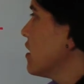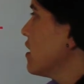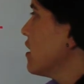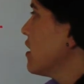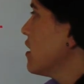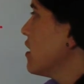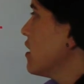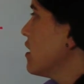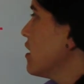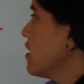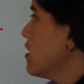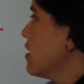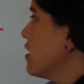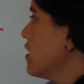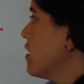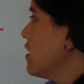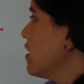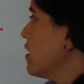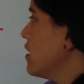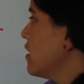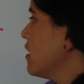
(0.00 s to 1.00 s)

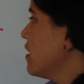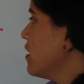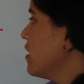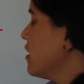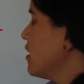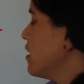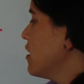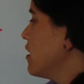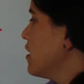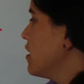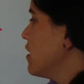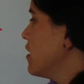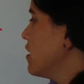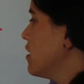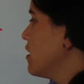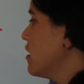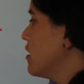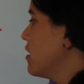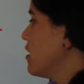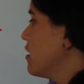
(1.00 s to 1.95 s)
[no speech]